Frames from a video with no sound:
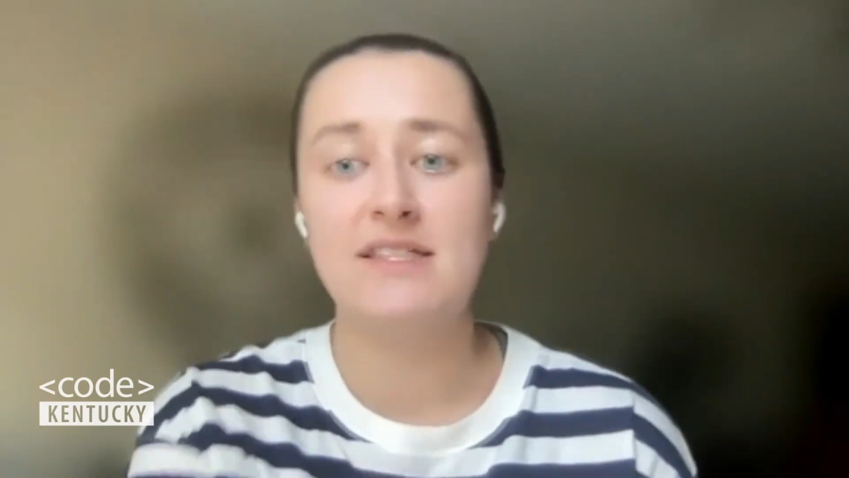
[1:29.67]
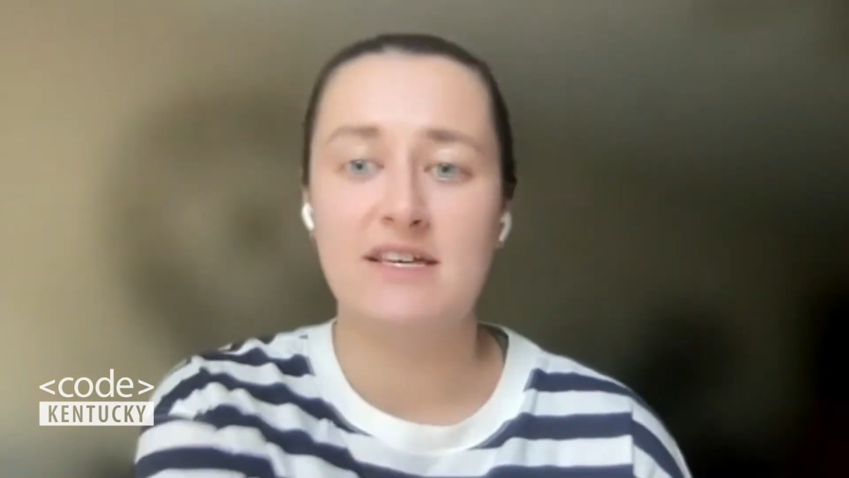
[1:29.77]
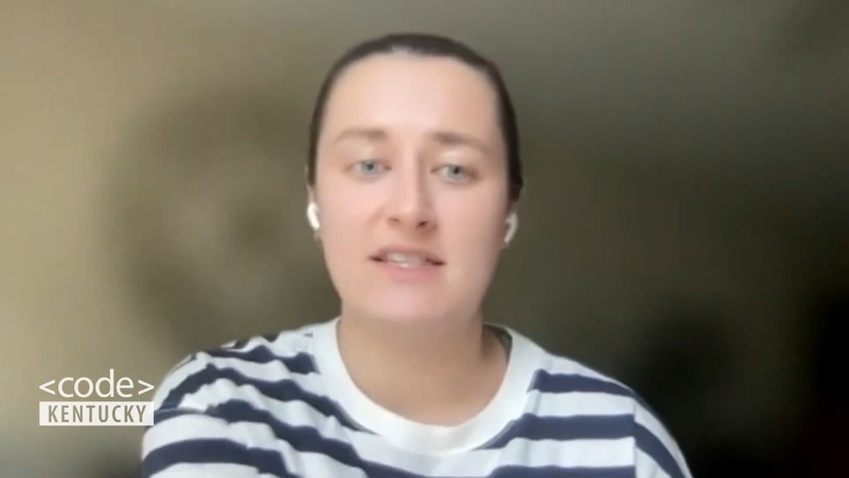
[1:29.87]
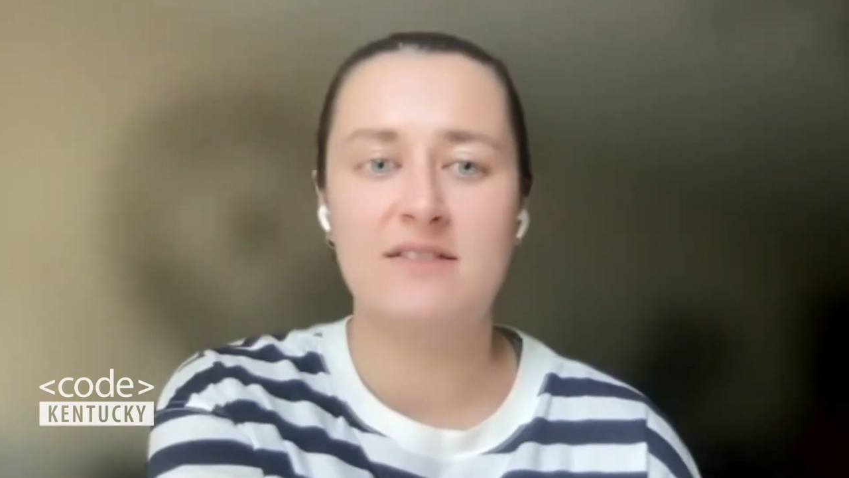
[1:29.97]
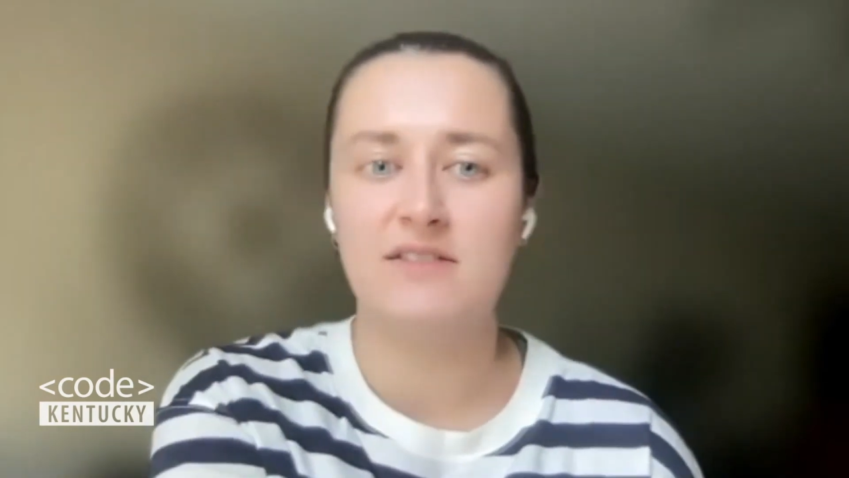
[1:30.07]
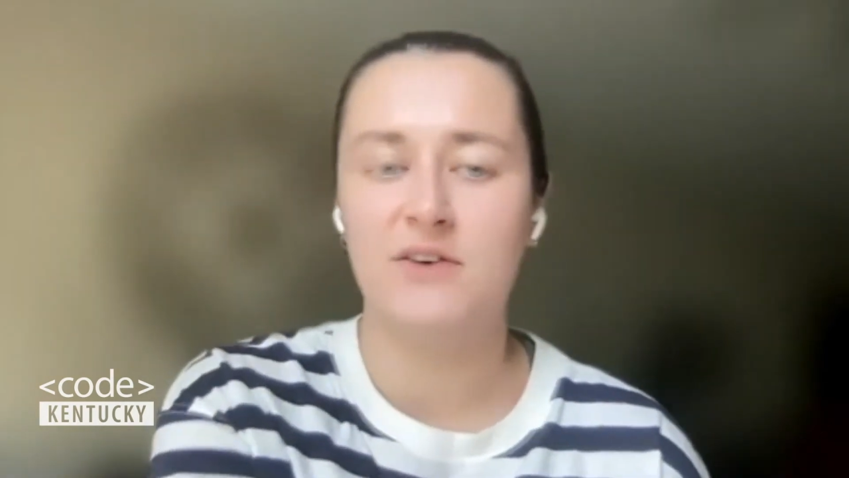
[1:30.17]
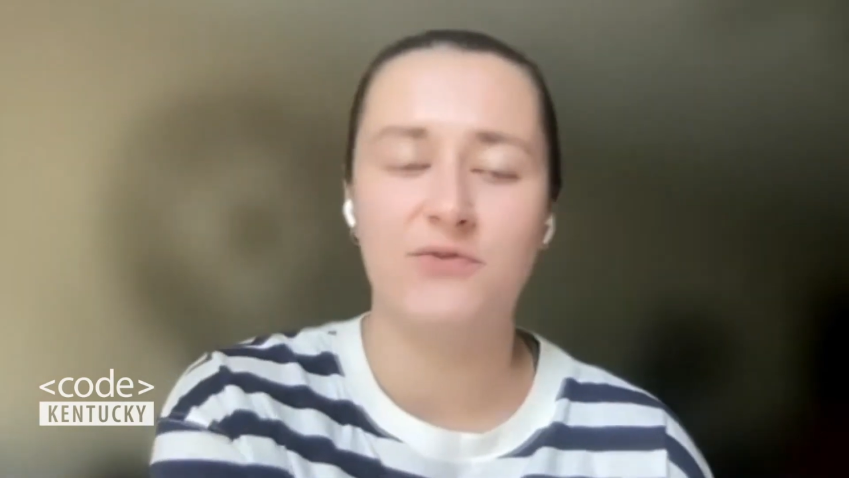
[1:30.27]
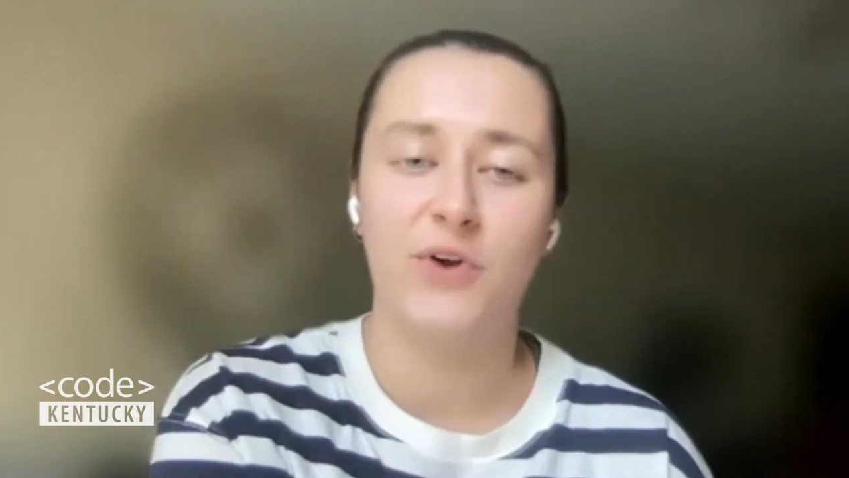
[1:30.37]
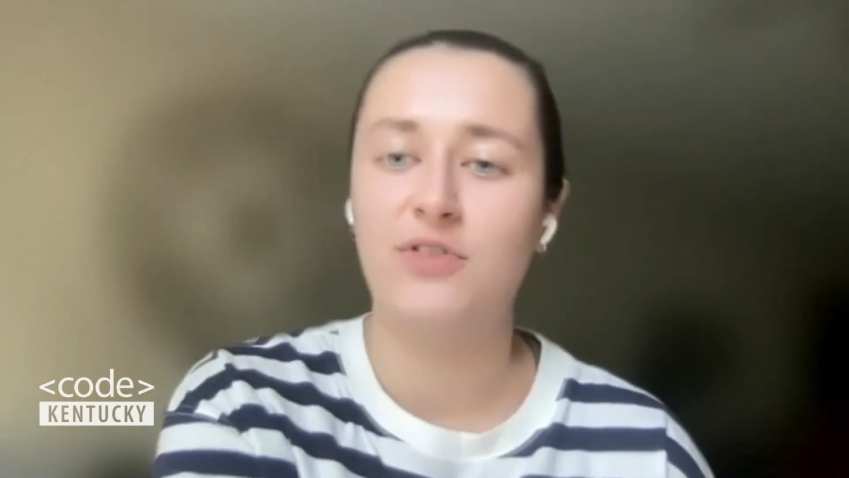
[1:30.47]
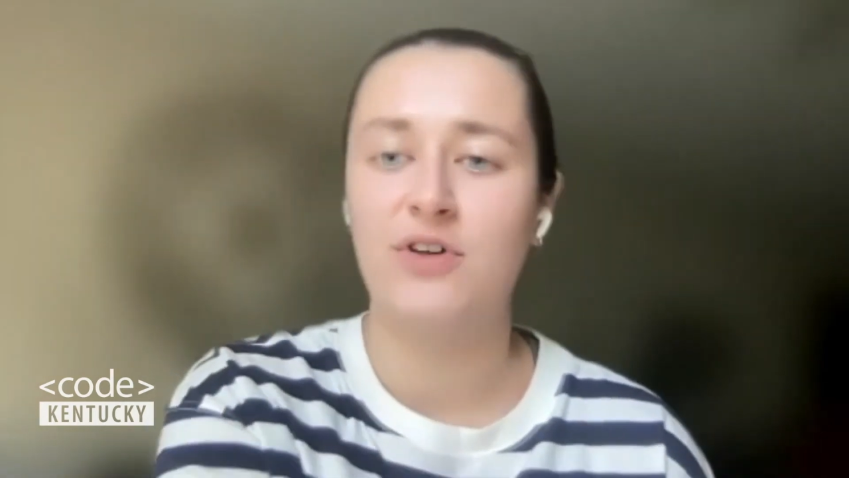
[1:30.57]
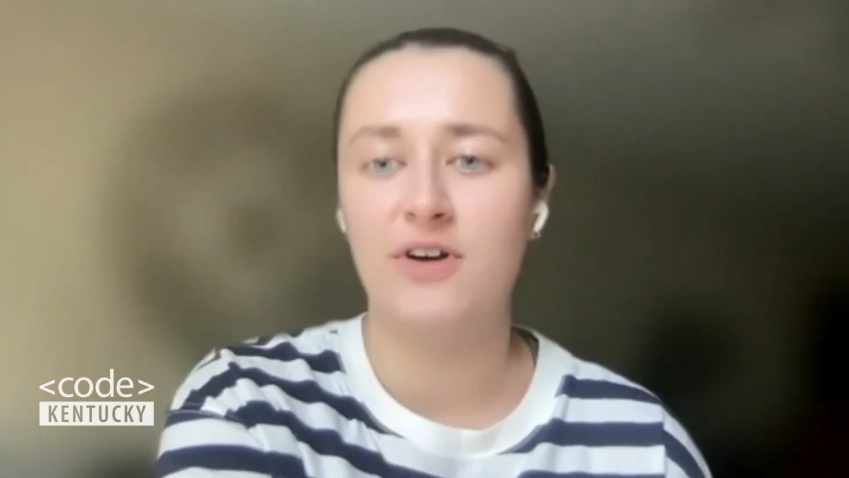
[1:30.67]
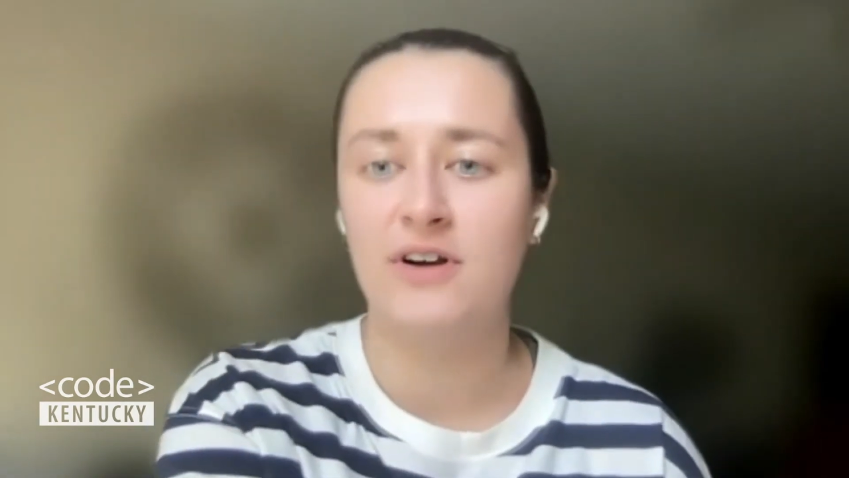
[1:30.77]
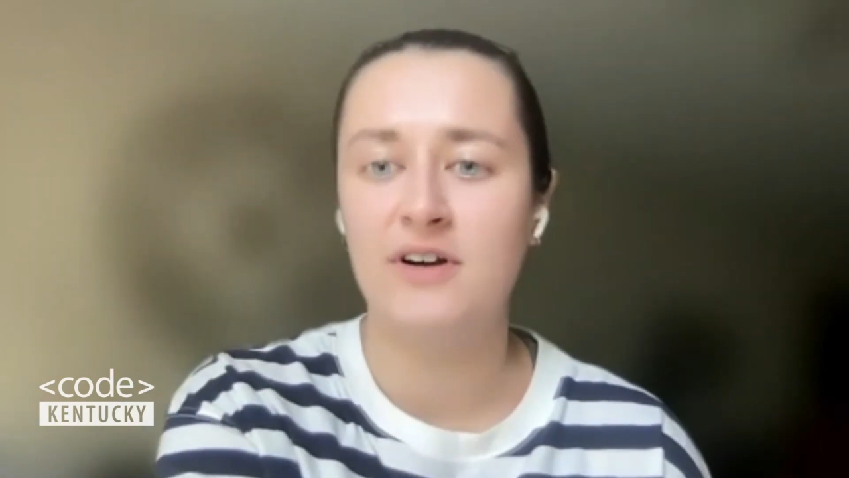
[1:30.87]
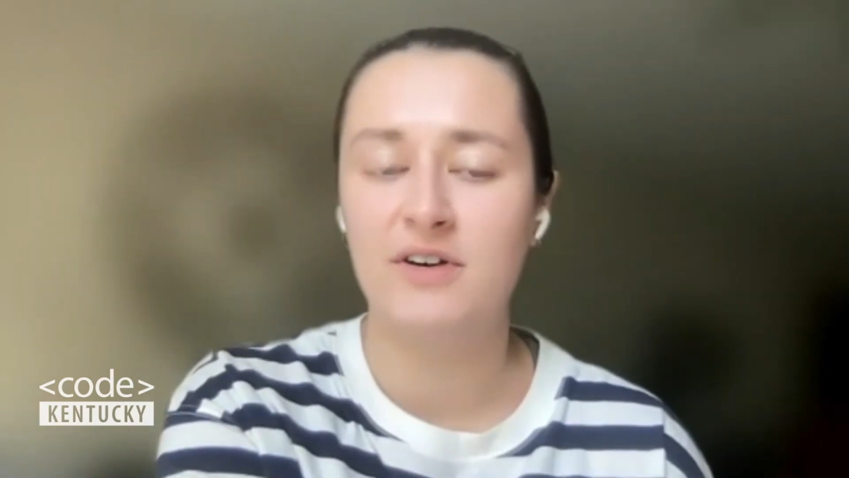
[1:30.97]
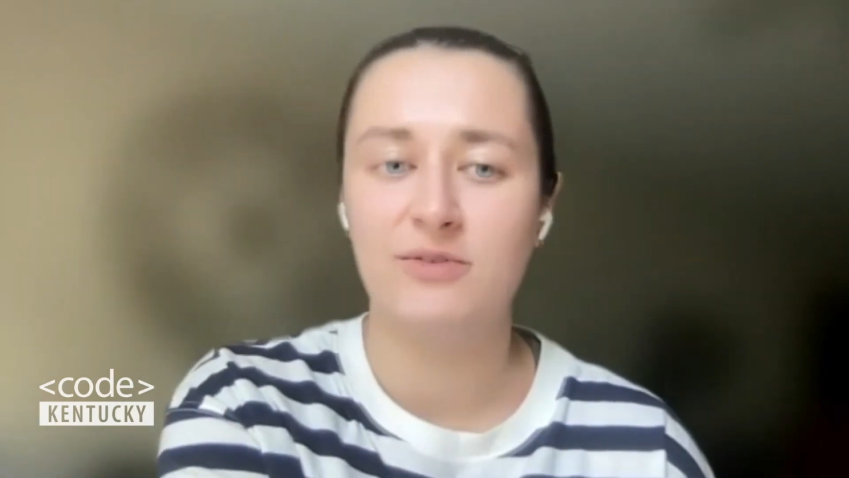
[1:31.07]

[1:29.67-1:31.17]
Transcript: the further